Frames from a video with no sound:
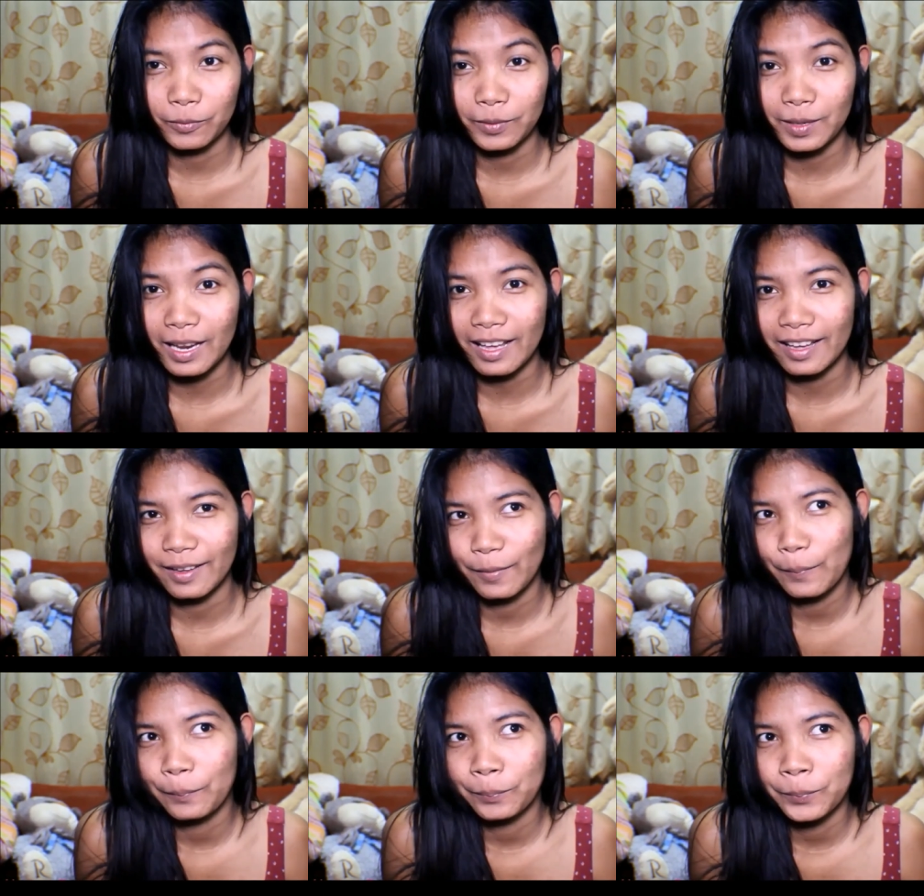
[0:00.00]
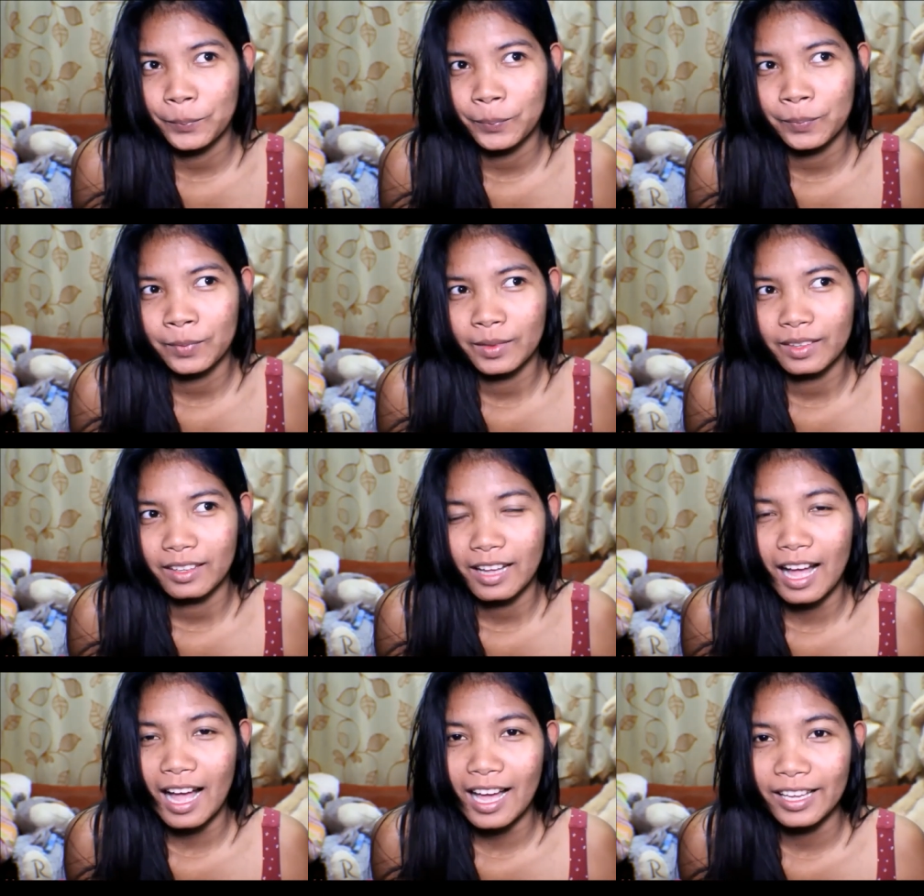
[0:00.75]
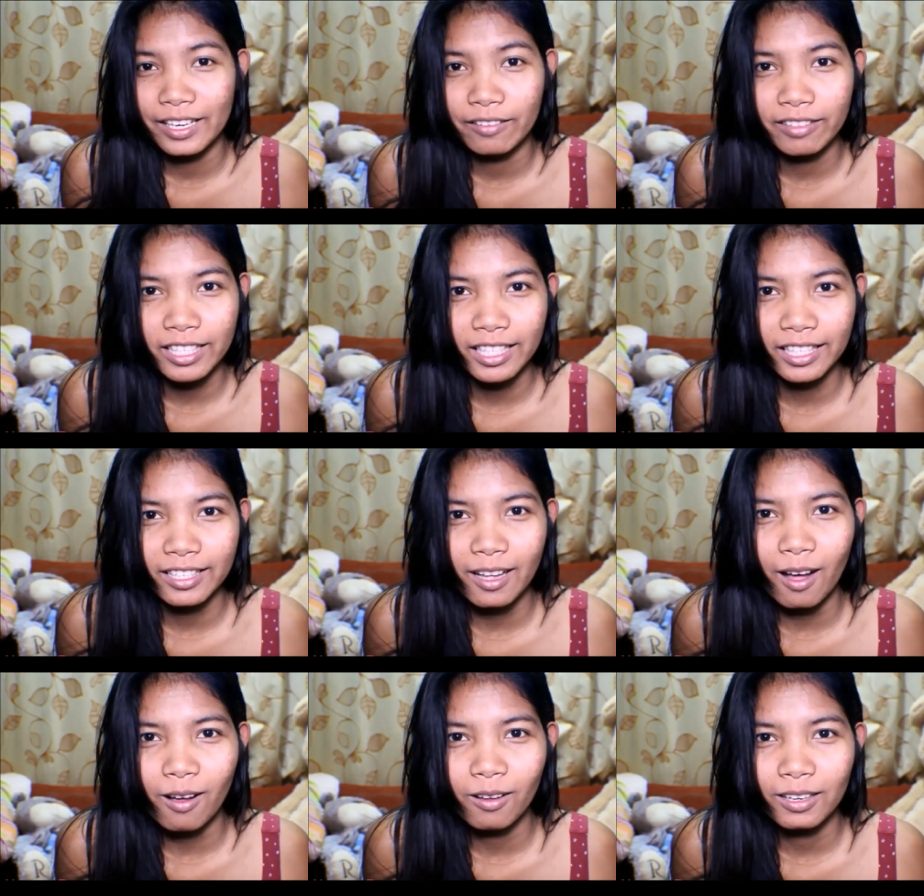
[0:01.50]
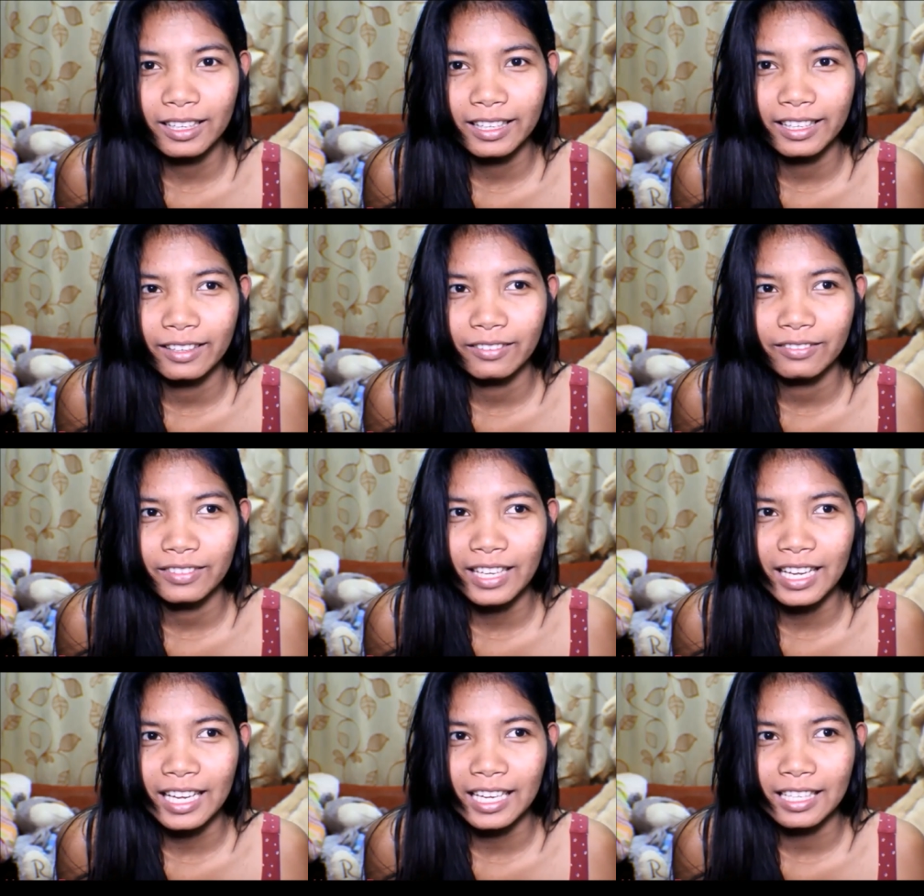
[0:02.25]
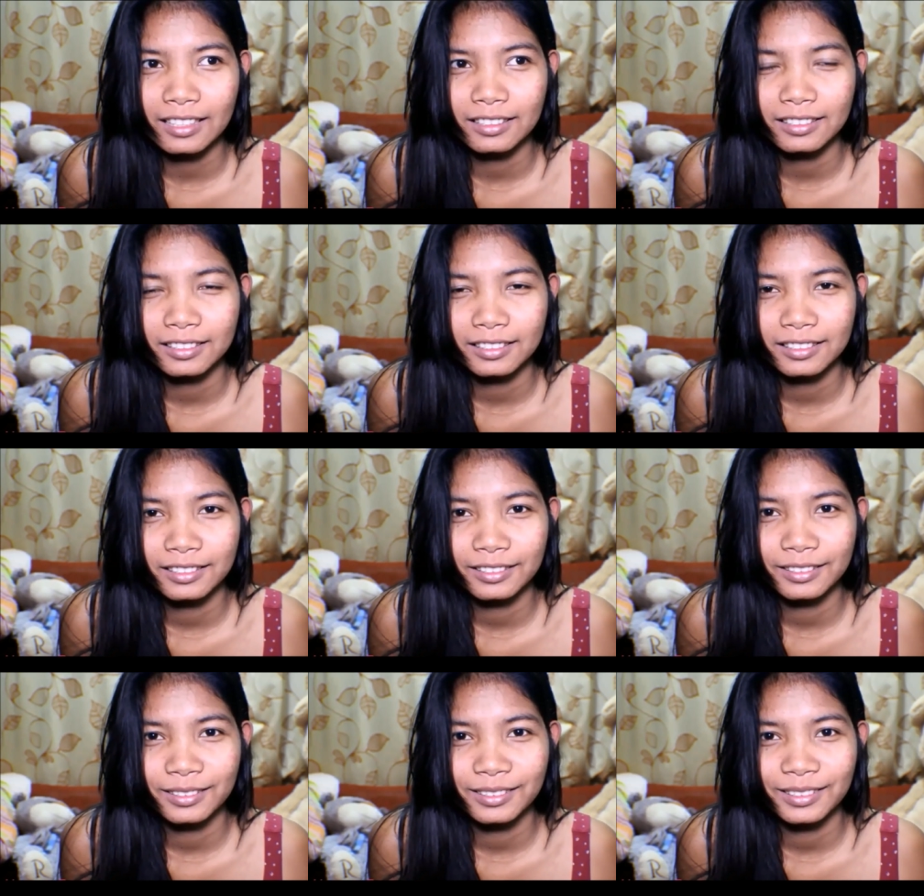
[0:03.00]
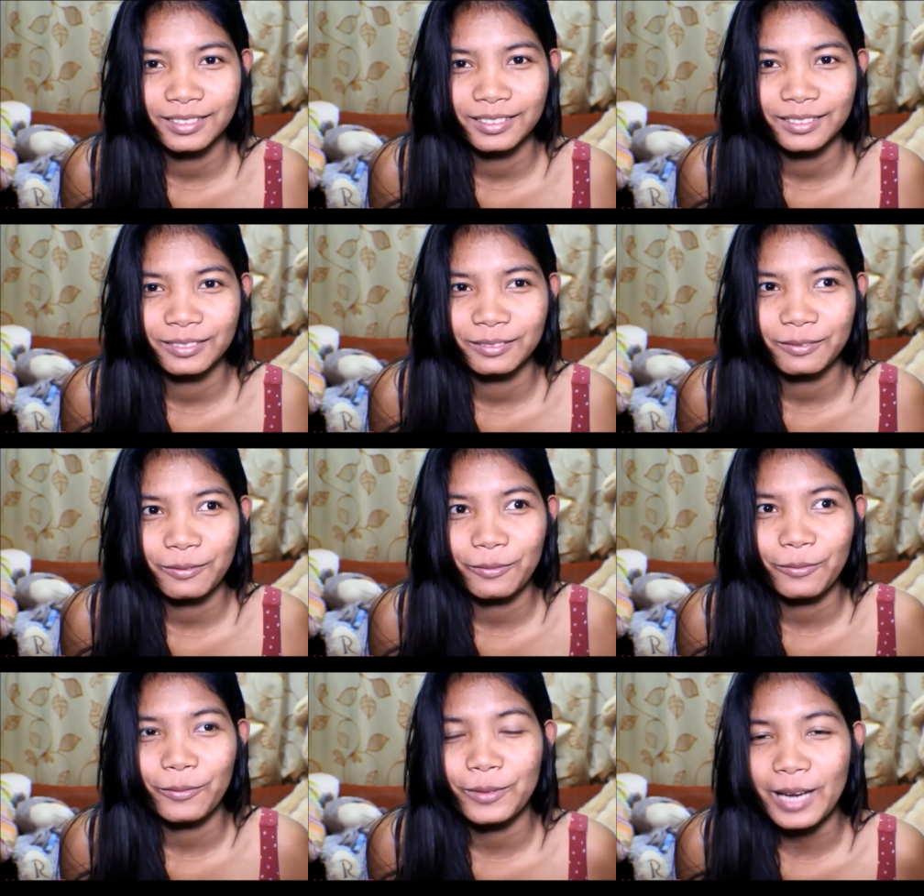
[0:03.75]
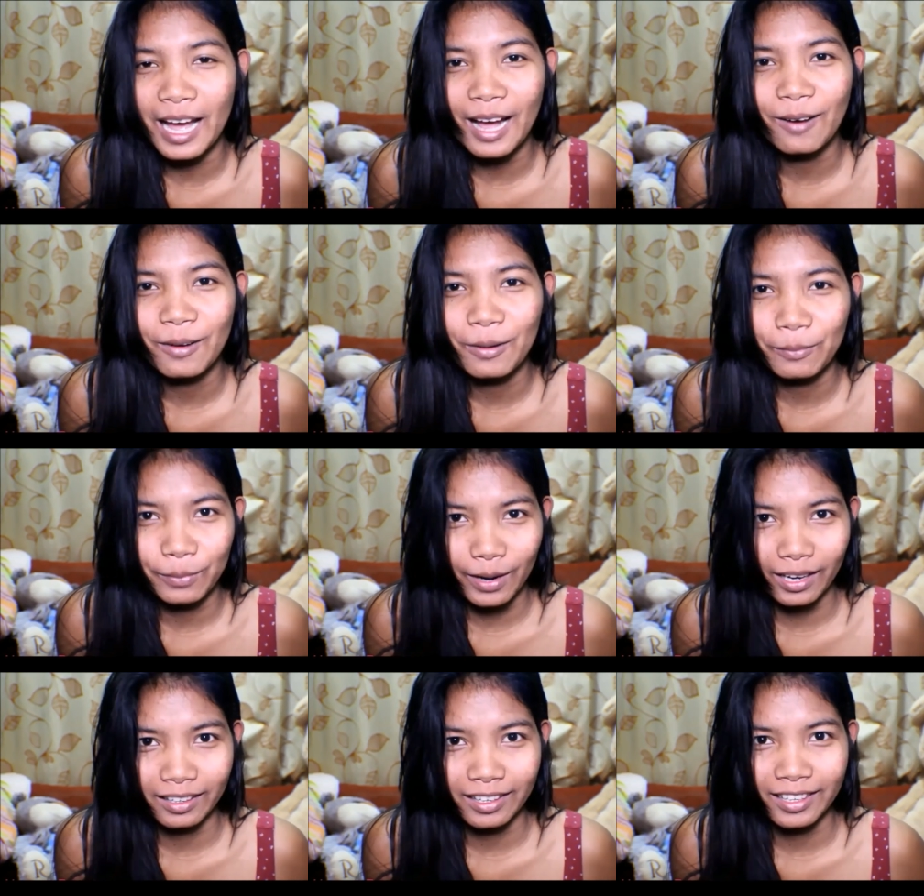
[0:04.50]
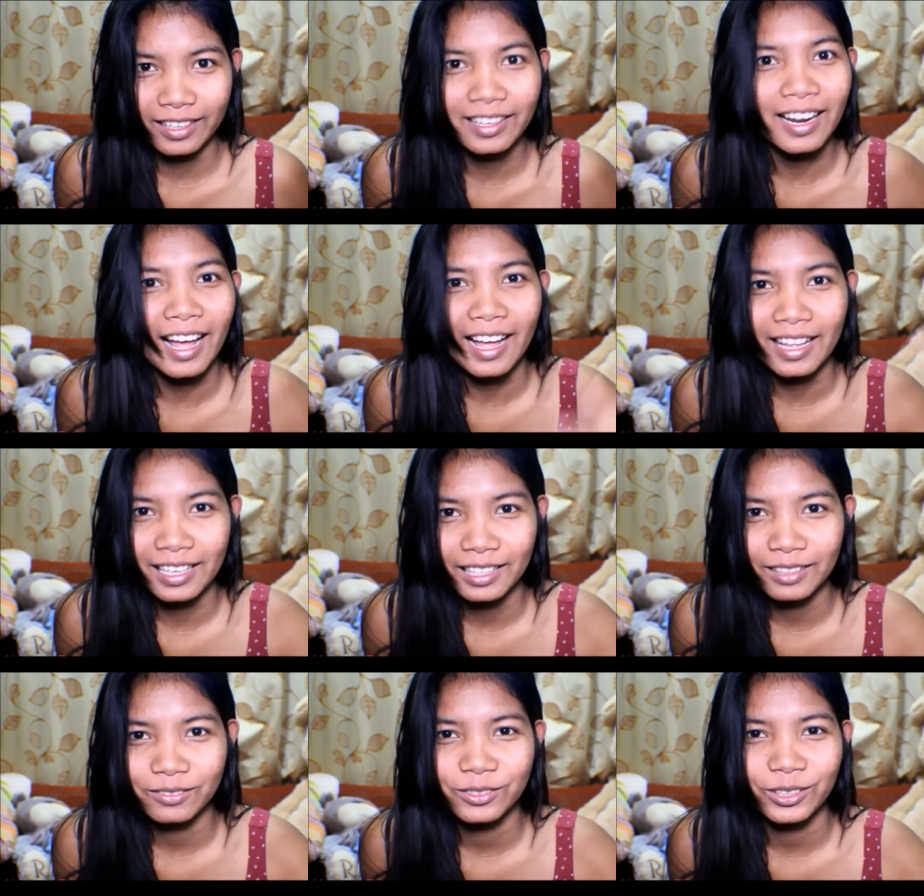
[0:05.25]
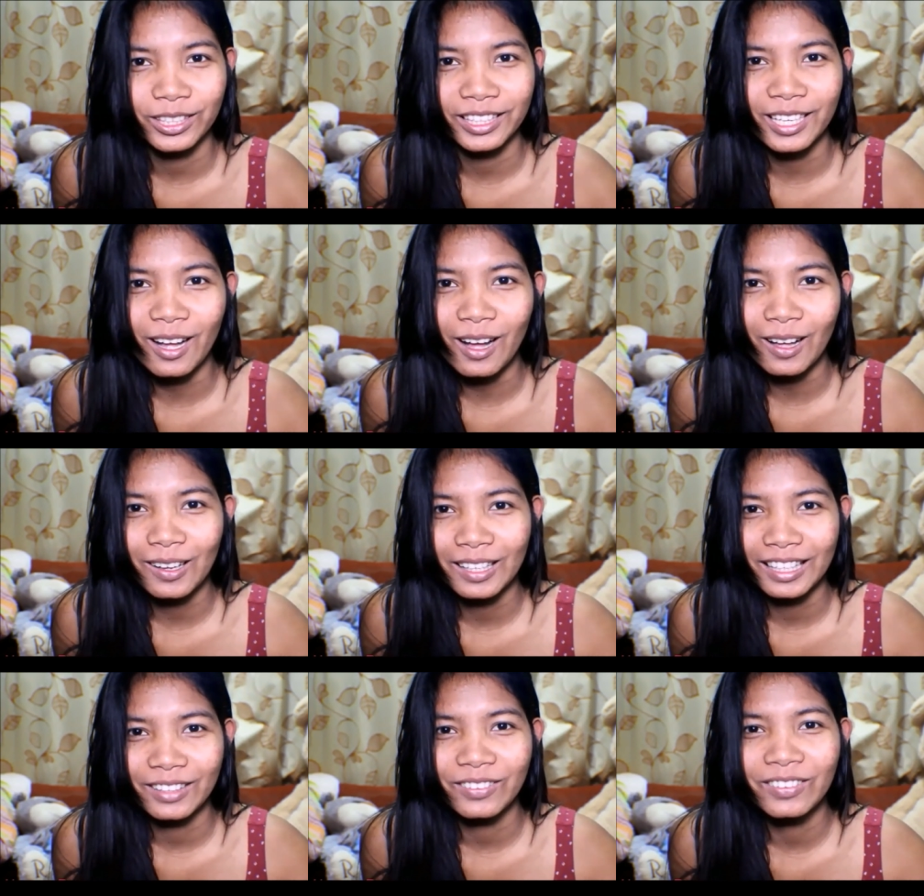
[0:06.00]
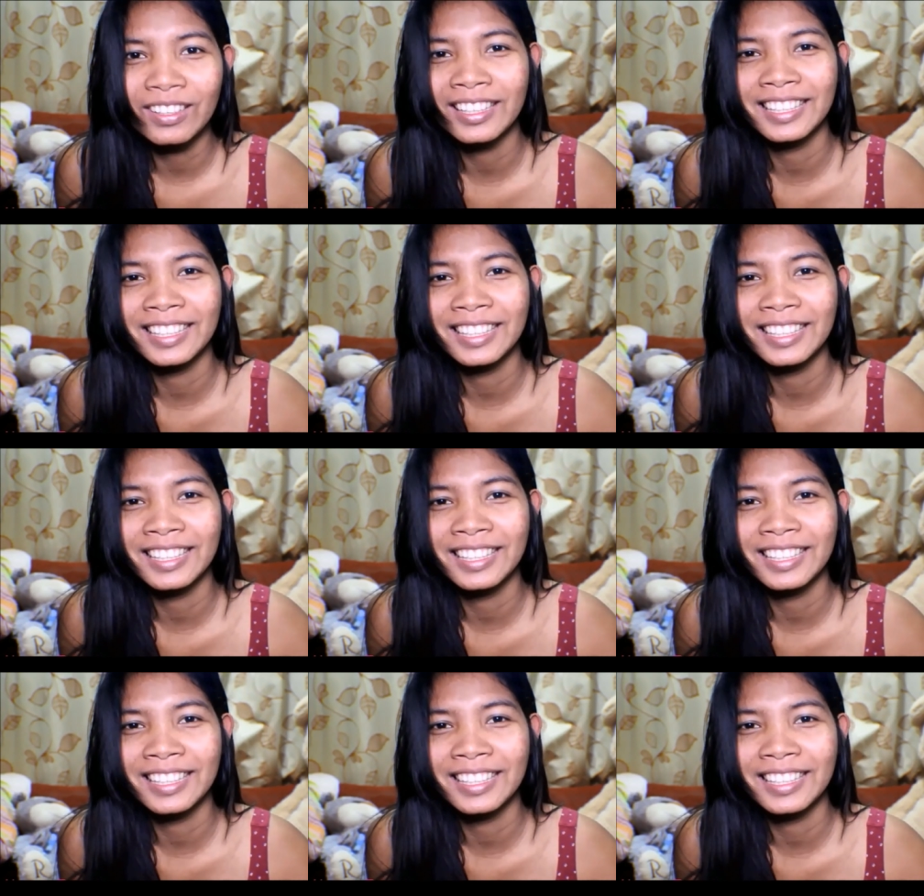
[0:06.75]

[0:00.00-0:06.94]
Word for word: Like I never eat olive and now I'm pregnant, I love to eat olive.